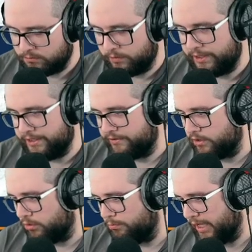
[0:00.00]
We need to
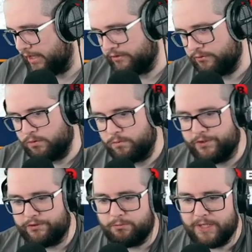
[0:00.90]
go back to what we
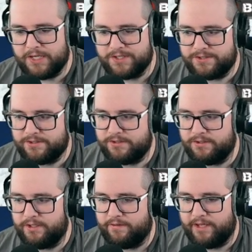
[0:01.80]
do best,
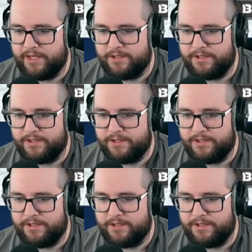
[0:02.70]
and that